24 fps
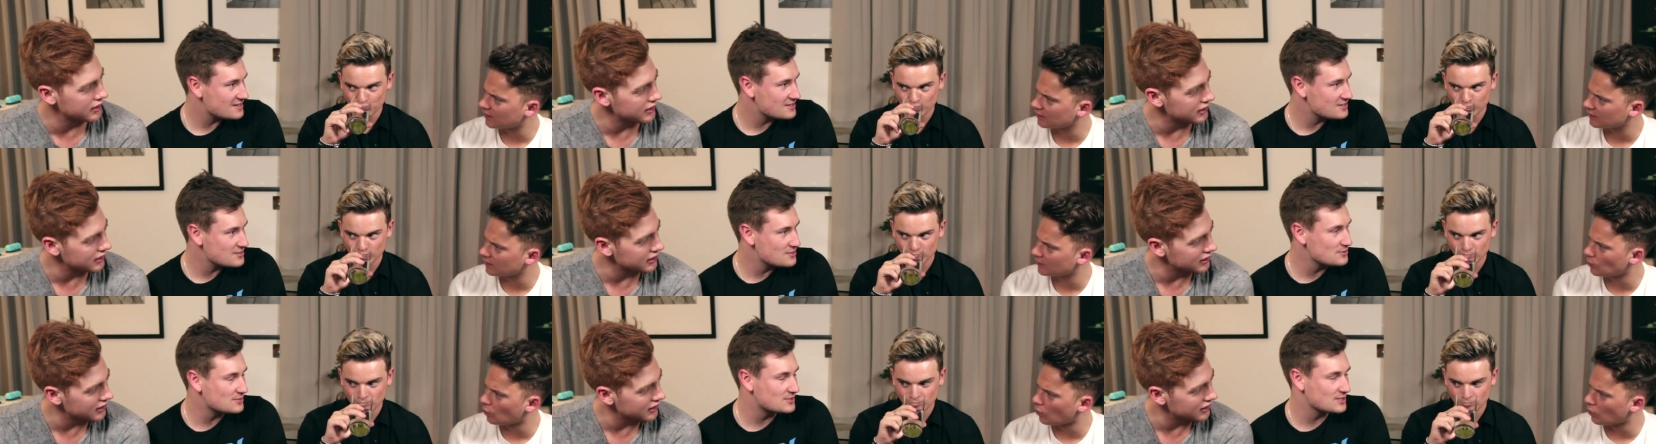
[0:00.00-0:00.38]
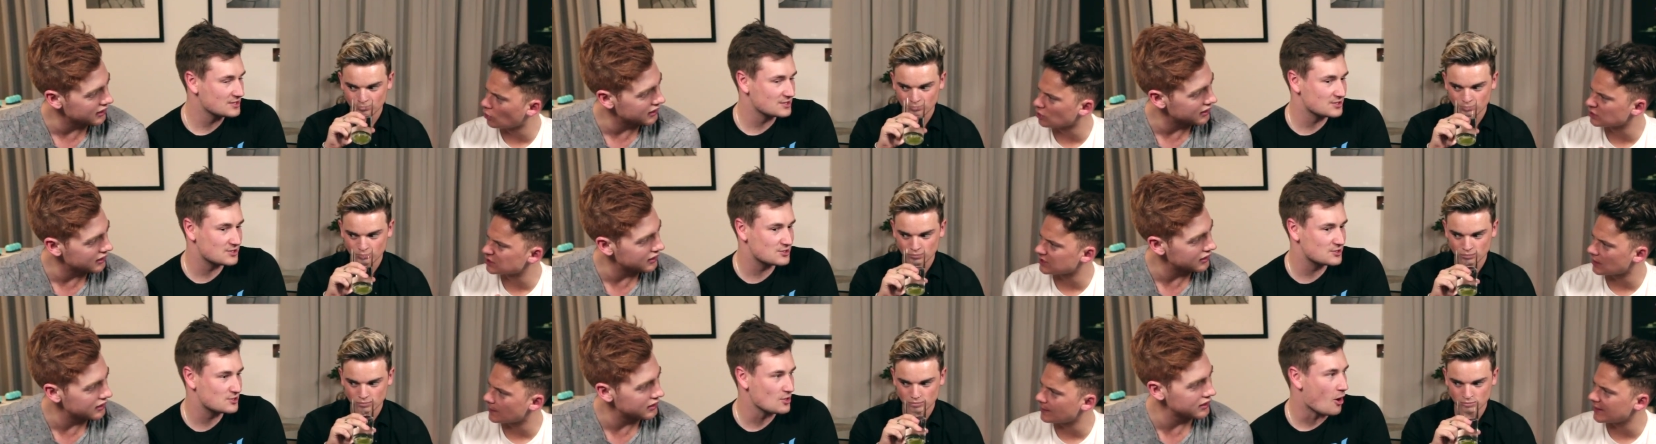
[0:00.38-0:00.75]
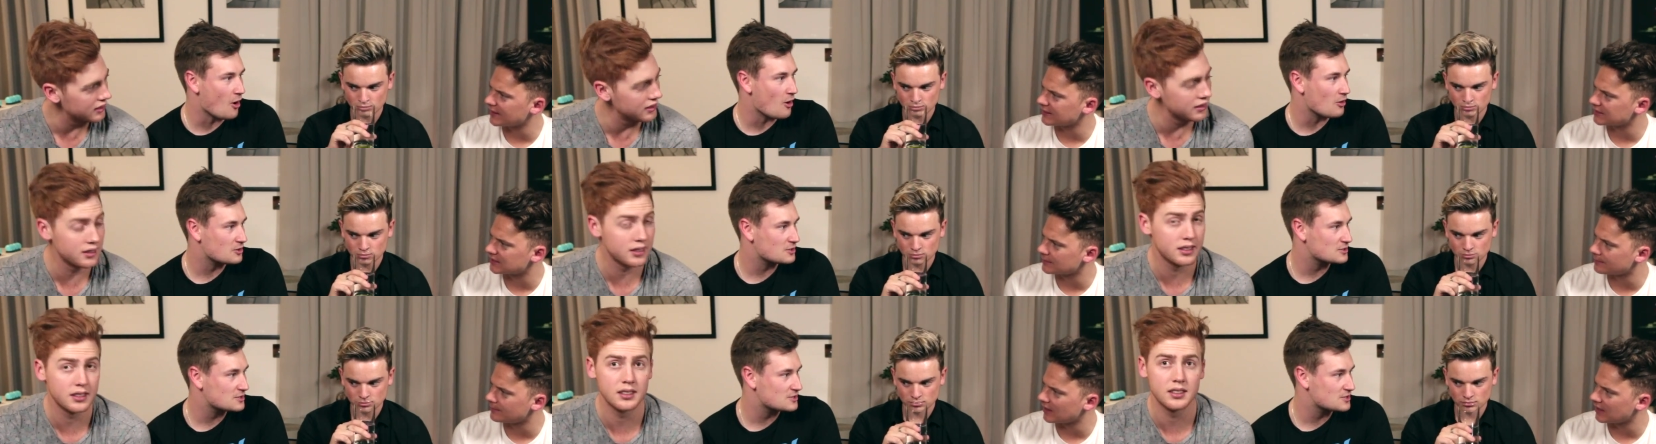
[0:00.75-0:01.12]
Speaker 1: like using a sock
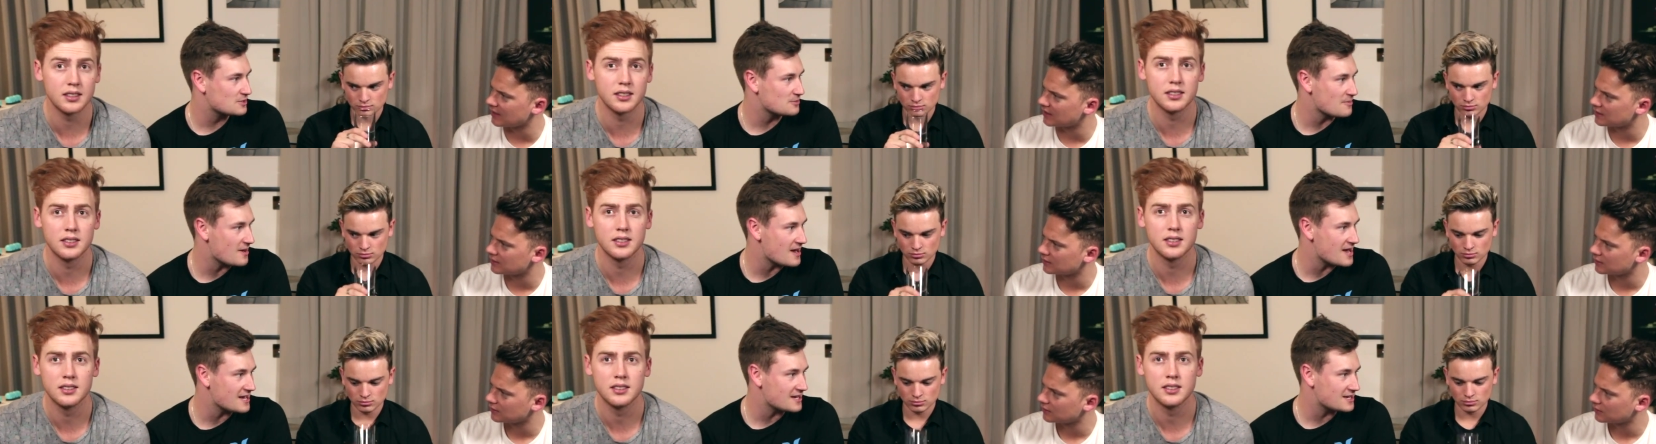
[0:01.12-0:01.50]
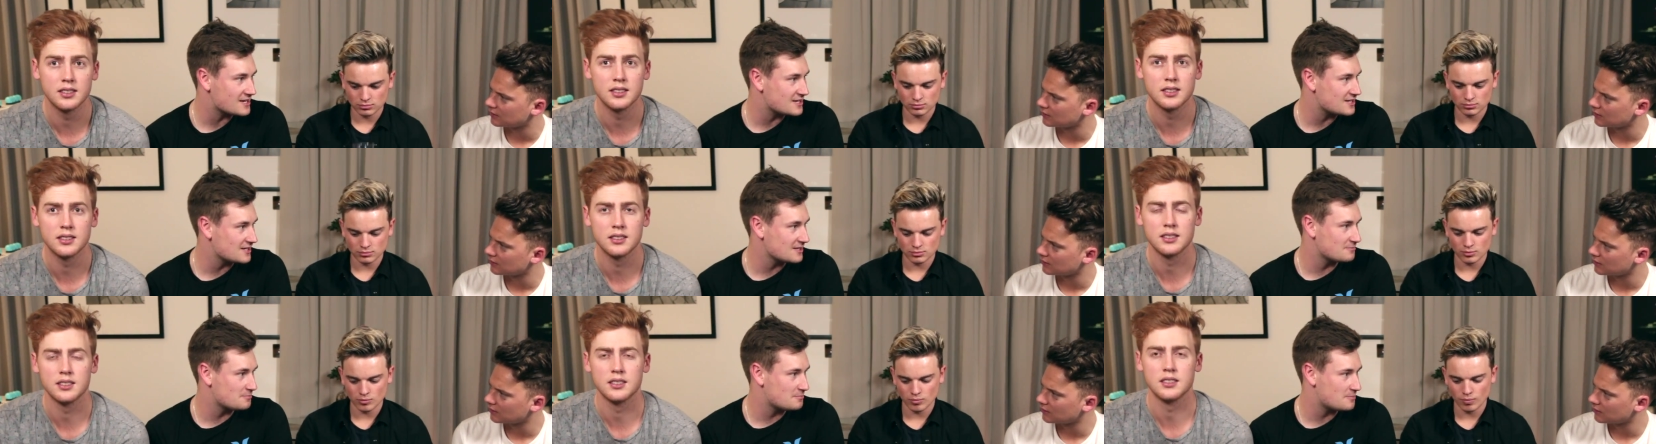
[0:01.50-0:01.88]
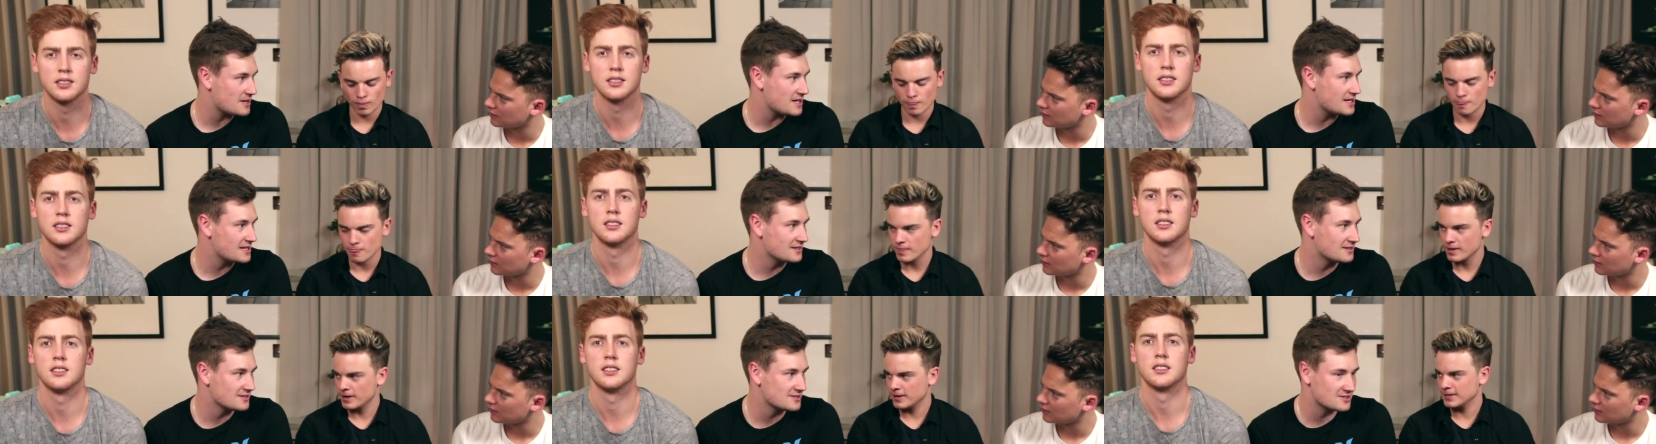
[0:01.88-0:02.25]
to make... to make your
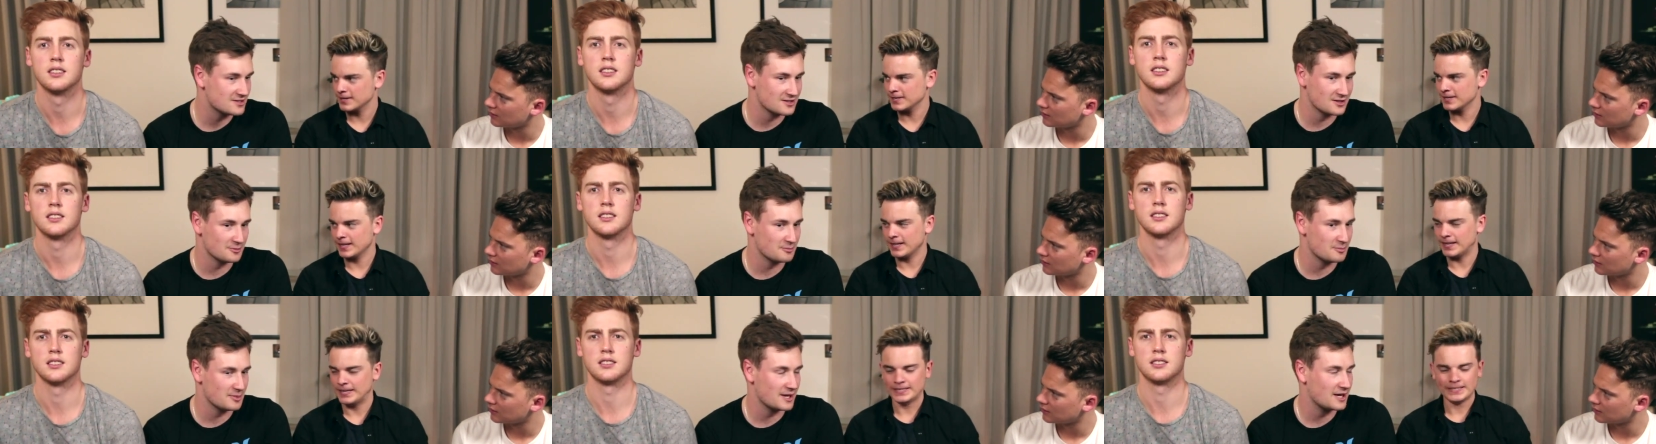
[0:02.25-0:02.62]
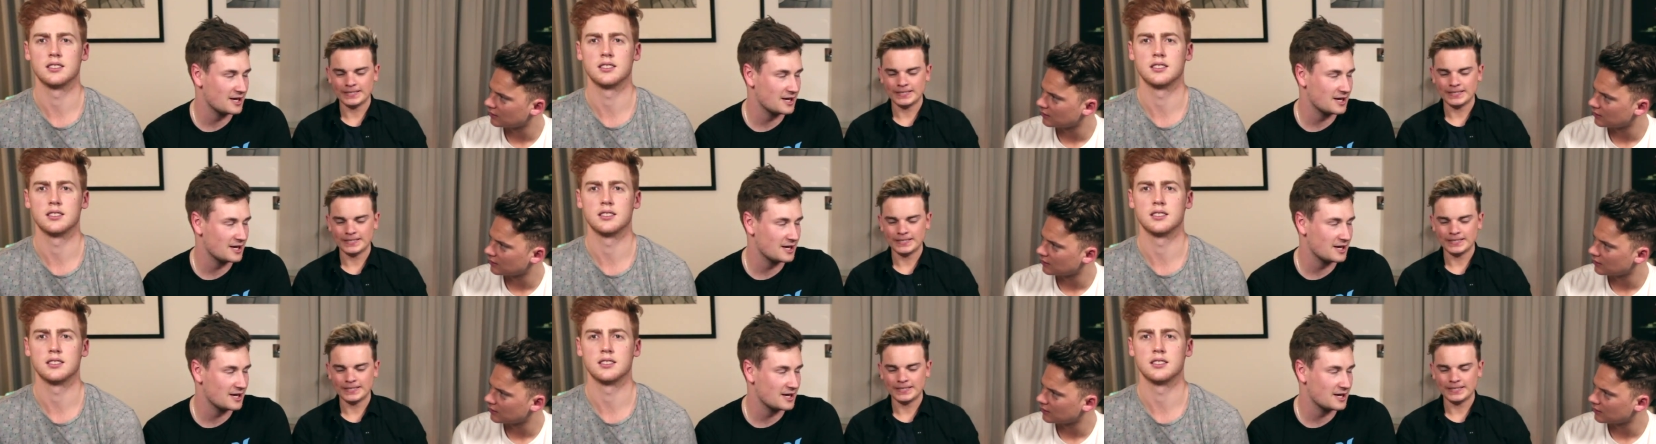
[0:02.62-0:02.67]
penis look